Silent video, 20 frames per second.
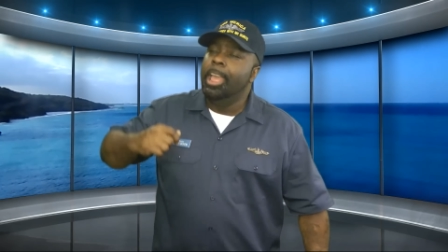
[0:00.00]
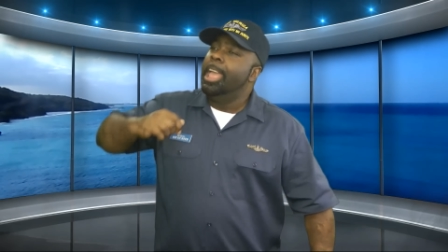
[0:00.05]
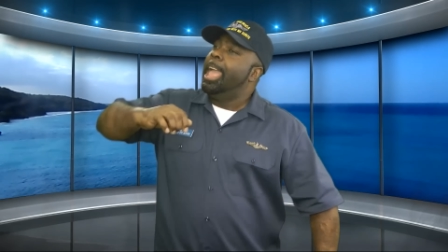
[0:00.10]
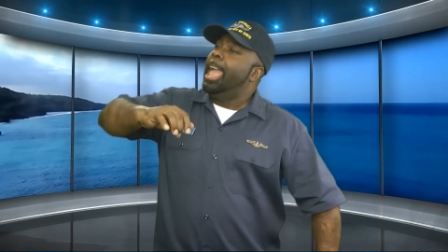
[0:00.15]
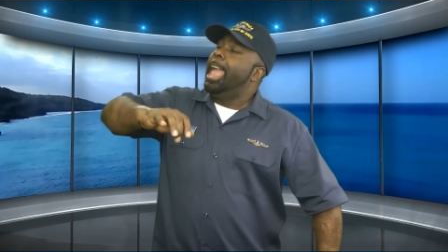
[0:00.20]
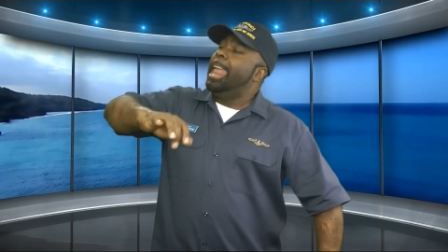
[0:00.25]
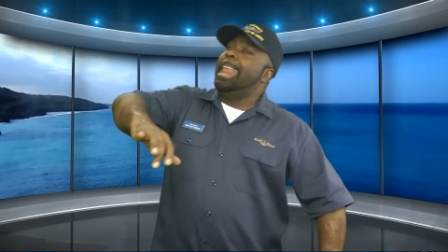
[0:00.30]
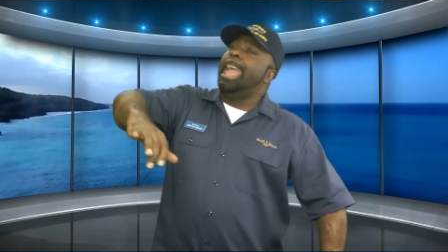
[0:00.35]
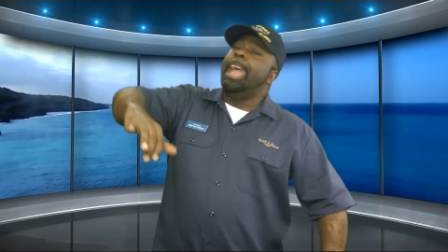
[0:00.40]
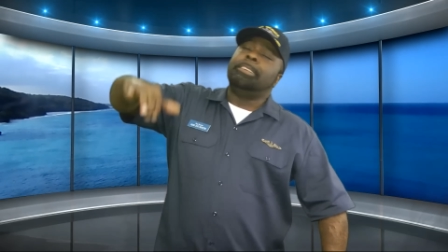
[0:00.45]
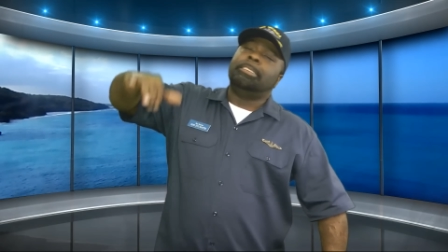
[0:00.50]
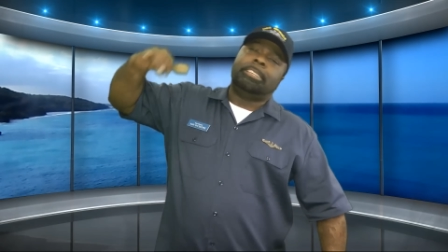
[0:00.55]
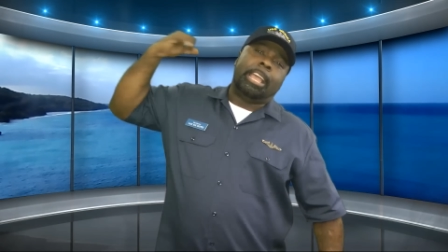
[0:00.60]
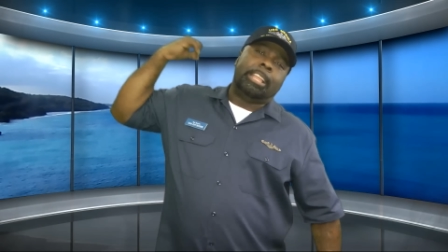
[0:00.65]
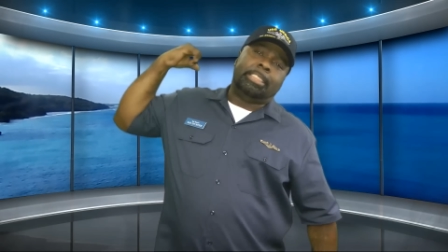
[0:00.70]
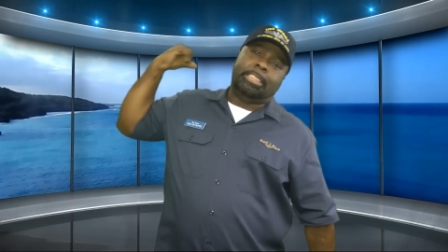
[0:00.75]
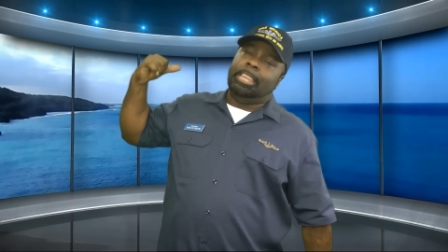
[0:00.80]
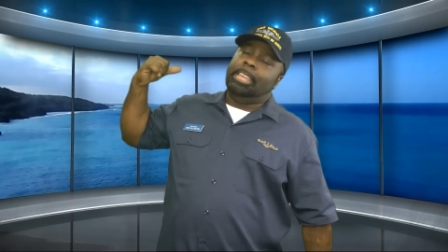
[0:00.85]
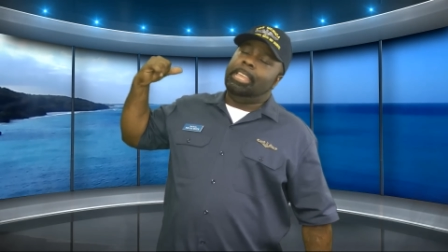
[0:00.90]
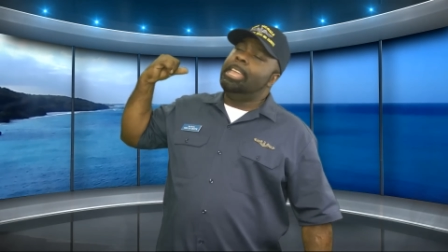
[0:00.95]
and that's at
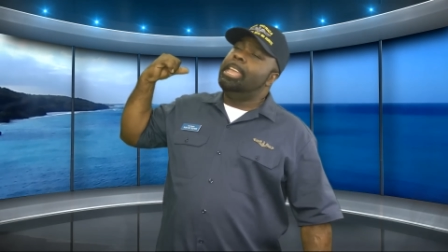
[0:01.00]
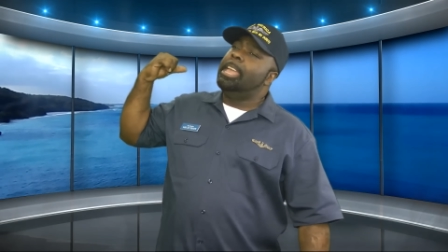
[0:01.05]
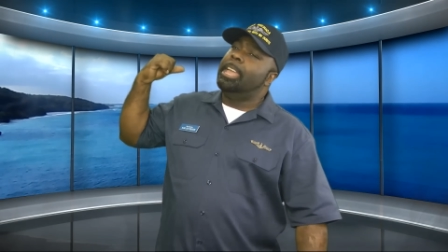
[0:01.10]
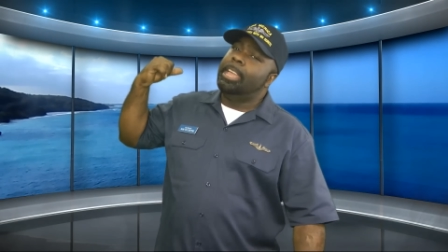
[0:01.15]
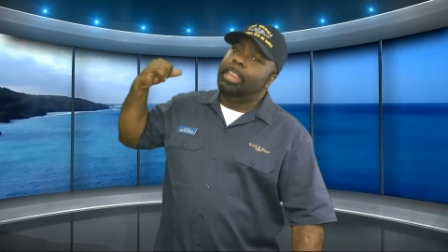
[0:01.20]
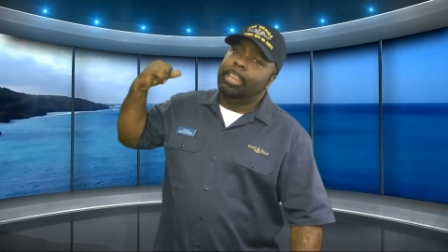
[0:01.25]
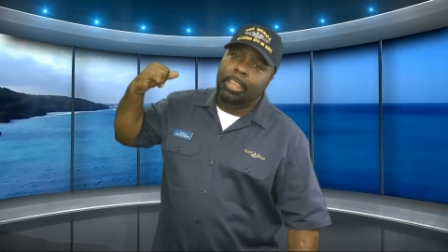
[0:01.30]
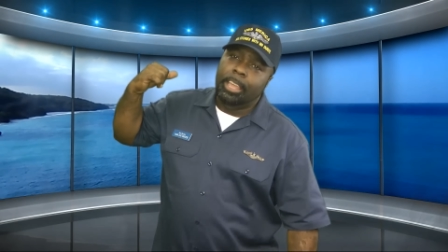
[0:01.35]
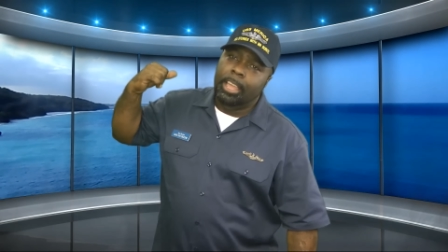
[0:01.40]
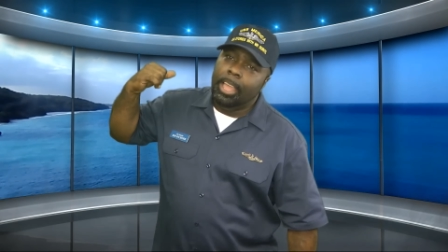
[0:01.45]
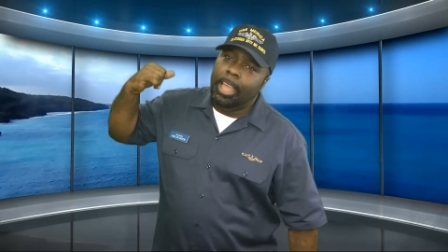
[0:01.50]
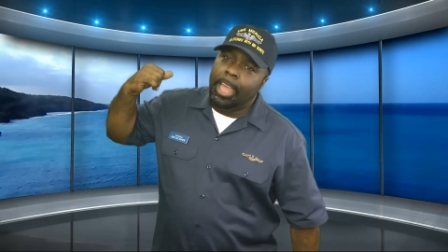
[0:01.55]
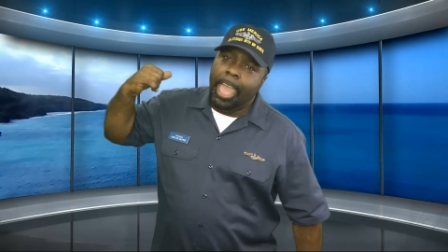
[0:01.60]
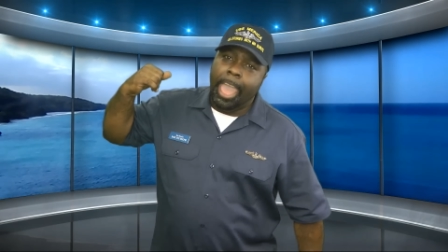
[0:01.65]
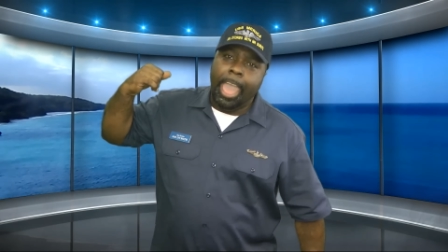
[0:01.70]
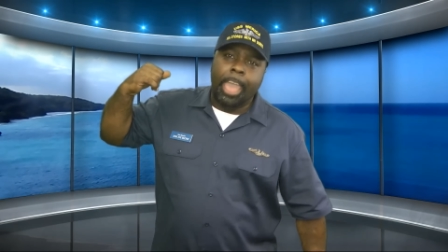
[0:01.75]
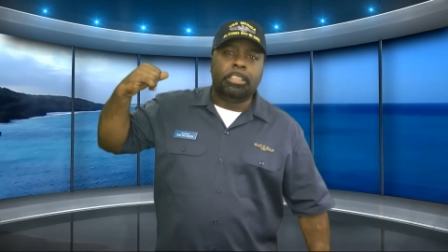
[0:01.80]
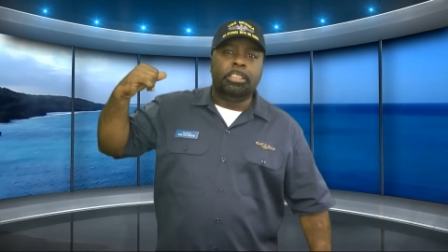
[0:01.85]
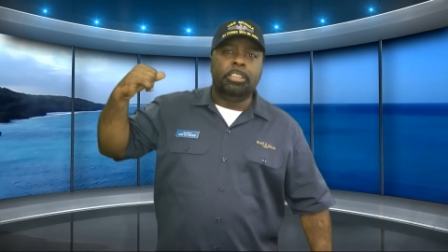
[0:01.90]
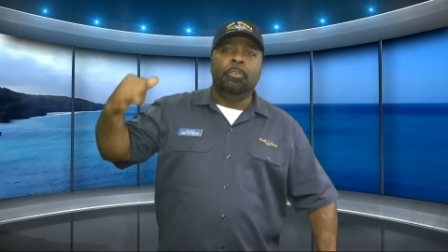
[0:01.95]
the end
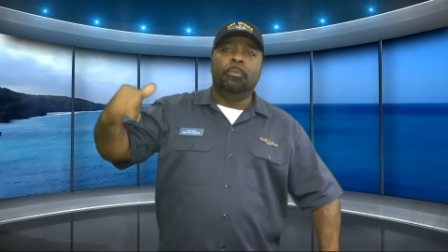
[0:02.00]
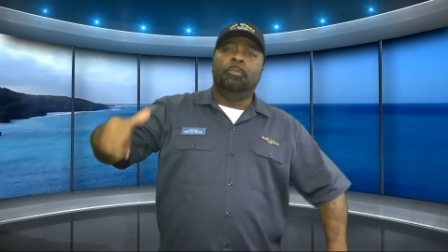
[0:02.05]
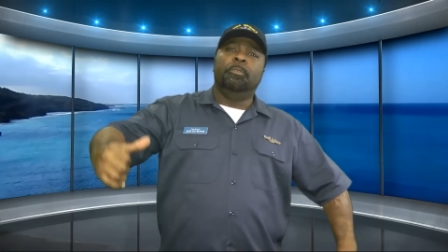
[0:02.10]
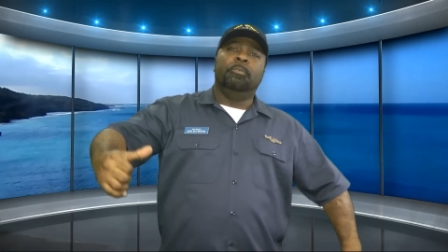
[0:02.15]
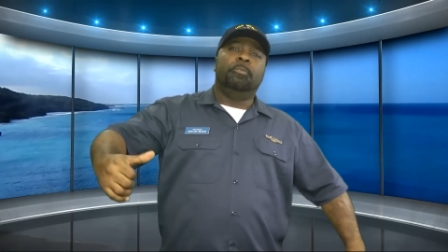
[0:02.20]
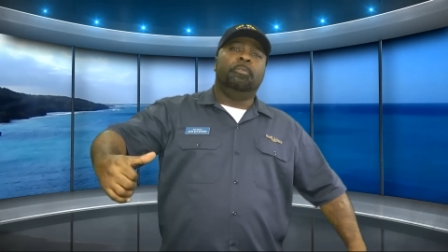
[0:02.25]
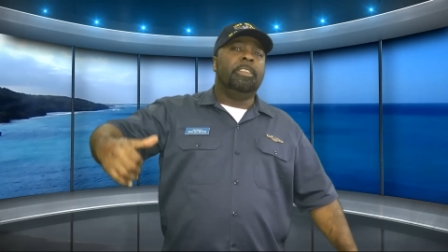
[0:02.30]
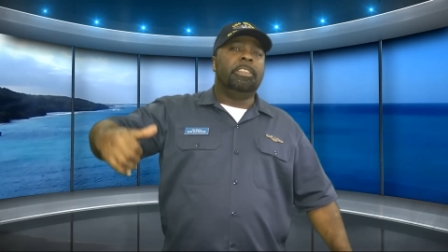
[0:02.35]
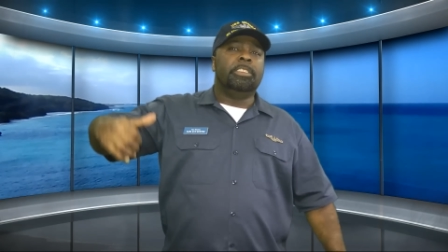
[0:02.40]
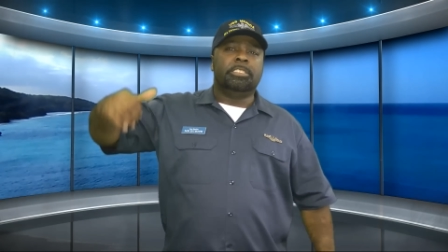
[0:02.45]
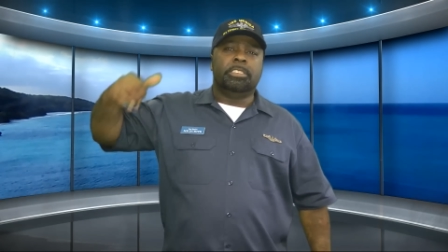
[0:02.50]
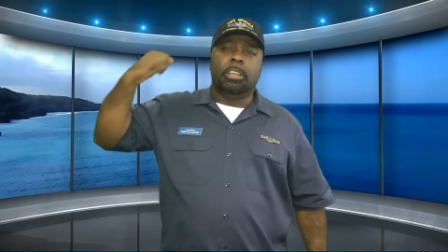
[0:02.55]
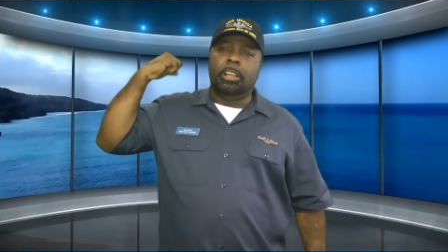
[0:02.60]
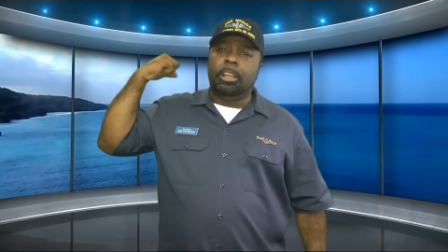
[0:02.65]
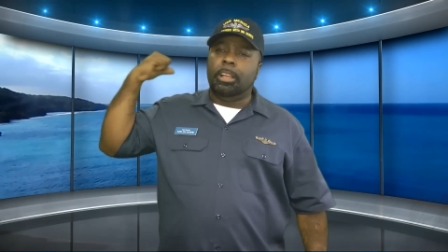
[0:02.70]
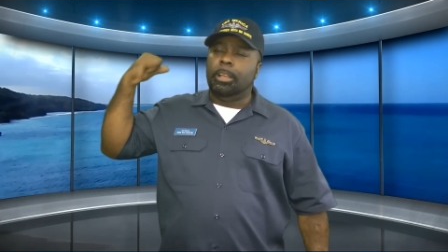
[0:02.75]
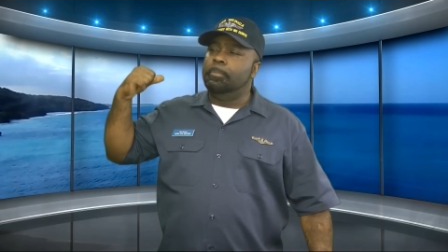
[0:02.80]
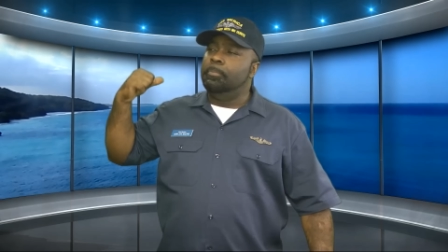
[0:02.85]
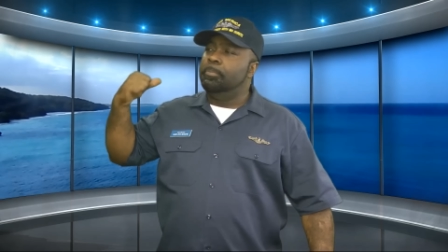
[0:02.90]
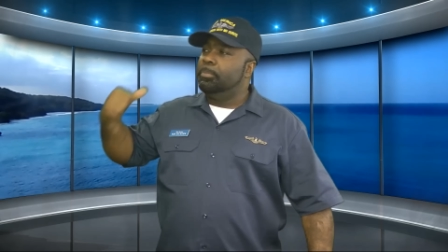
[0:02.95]
after you finish
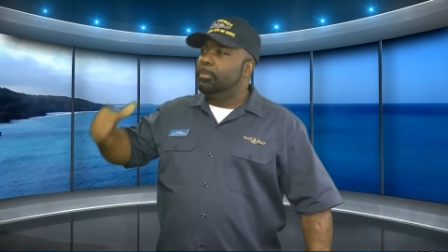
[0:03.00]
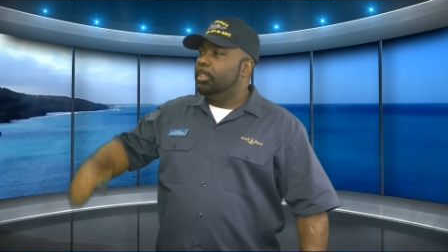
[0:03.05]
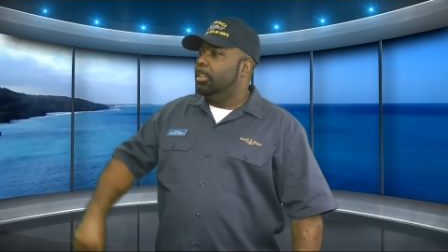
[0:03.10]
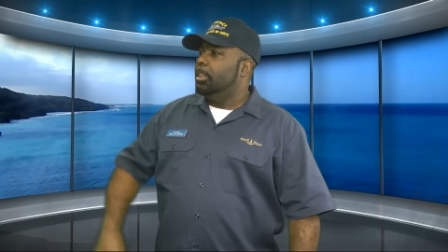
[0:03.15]
um